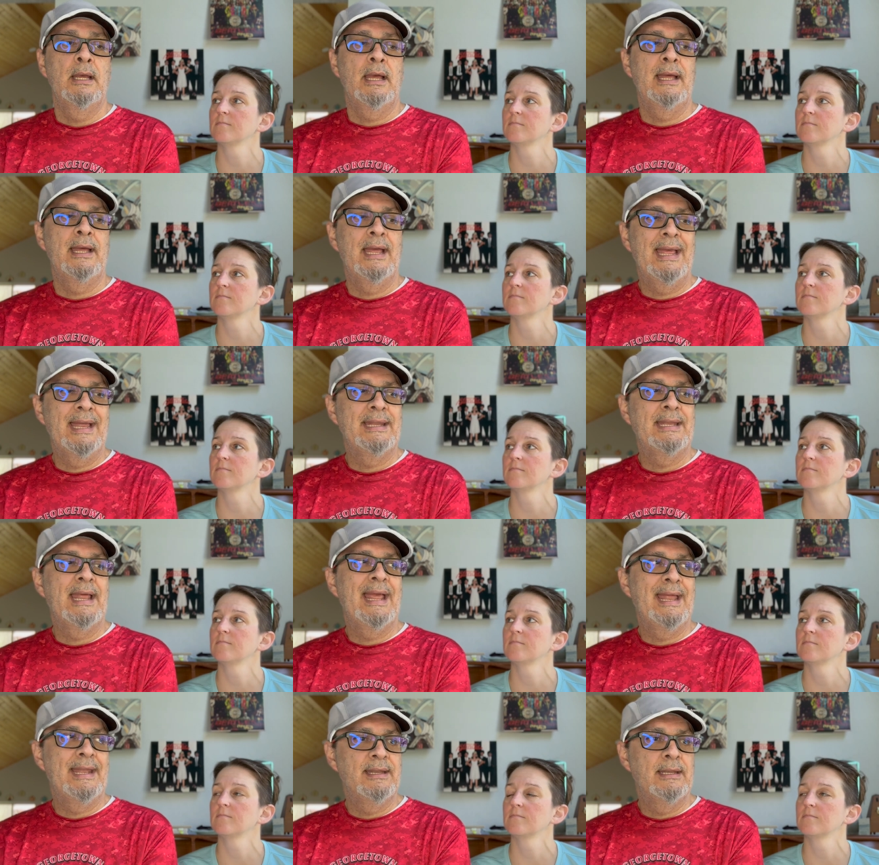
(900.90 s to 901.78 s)
Speaker 1: And,
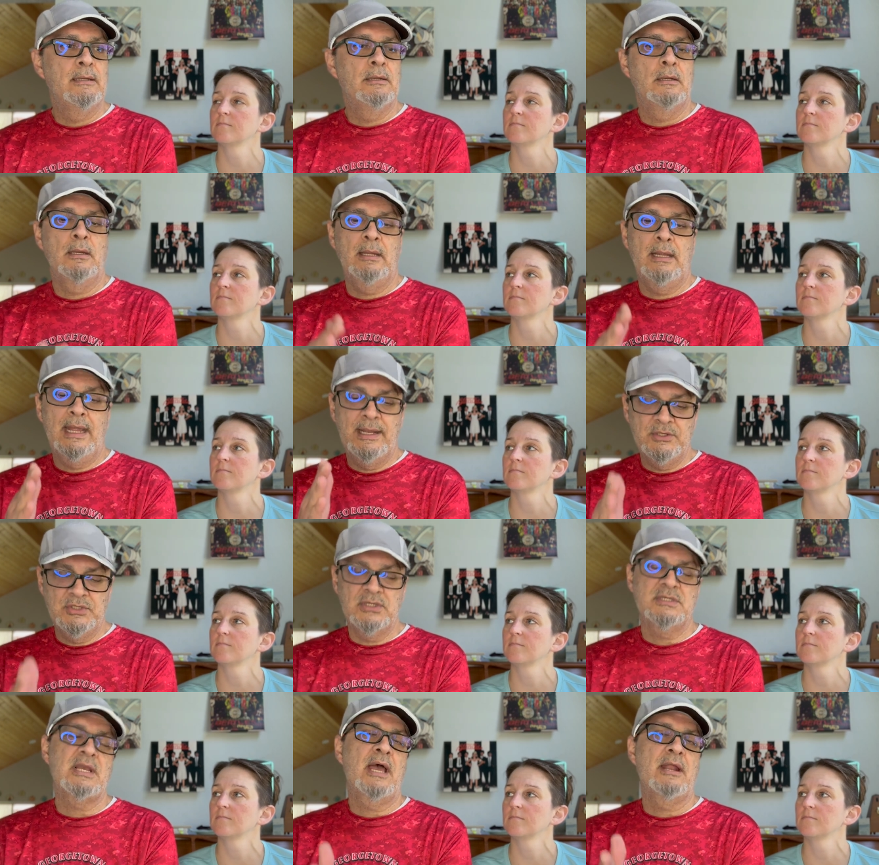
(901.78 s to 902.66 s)
and, and
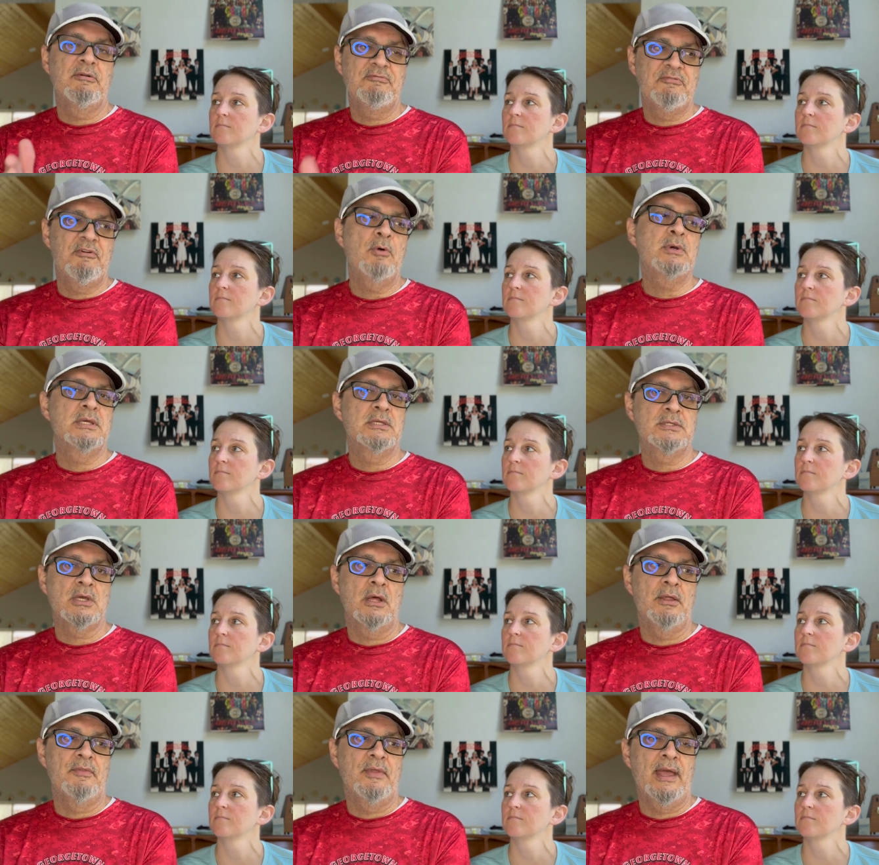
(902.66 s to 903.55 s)
just kind of focus
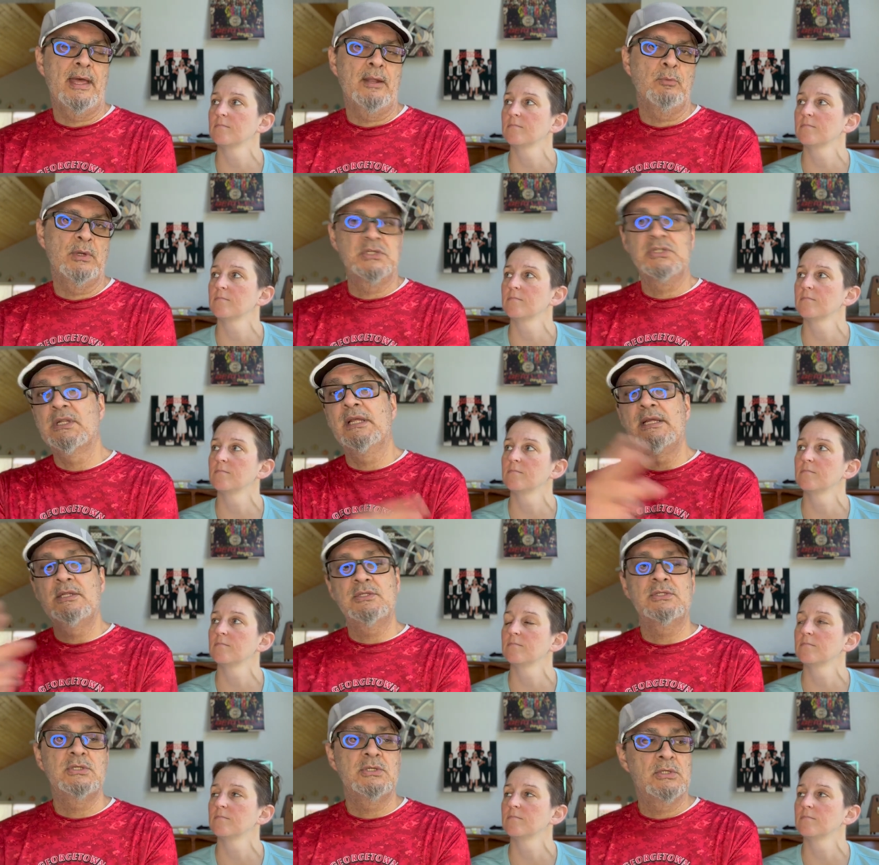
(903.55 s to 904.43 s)
on that, which
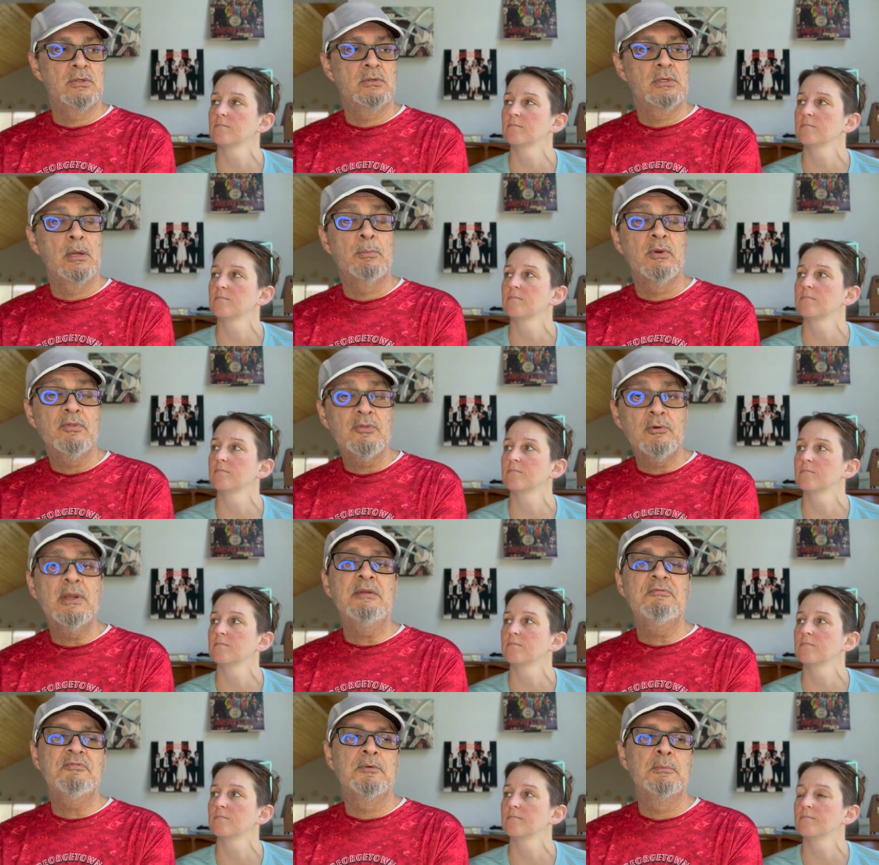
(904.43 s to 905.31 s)
leads to number
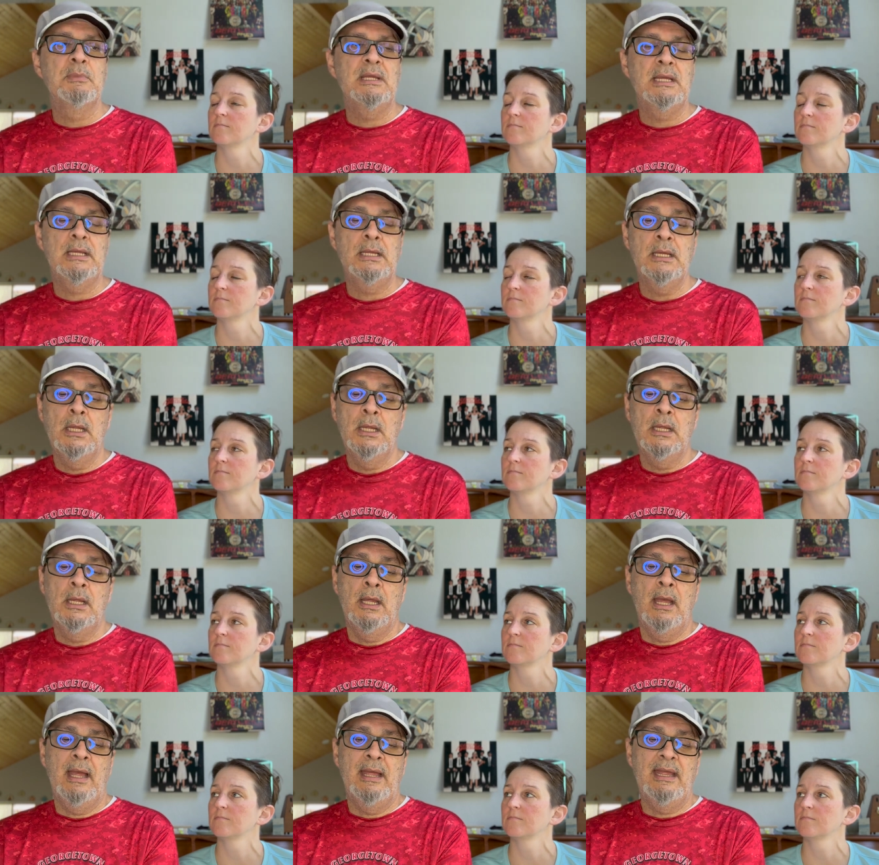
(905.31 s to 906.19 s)
three for me.
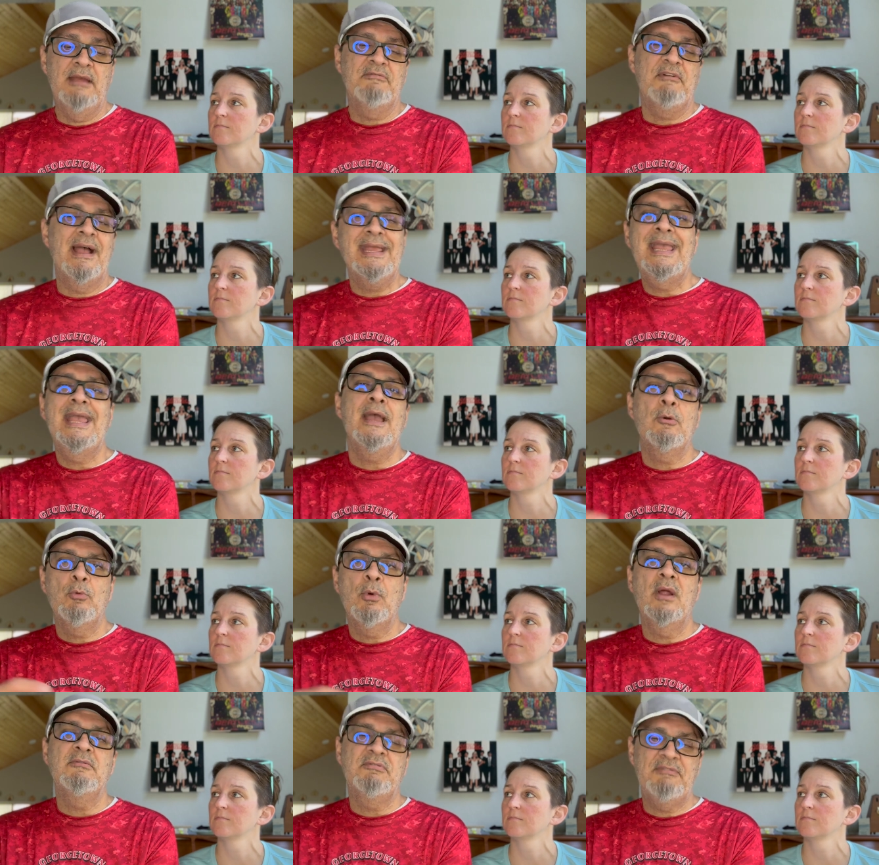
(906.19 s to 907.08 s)
If I
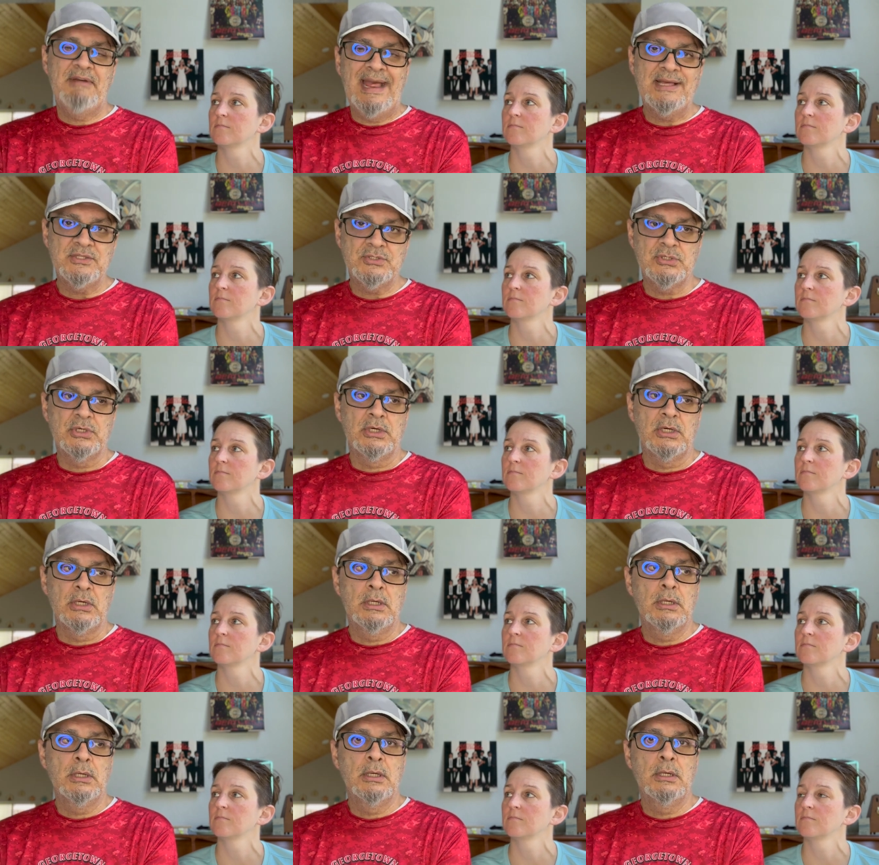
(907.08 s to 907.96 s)
can't run faster,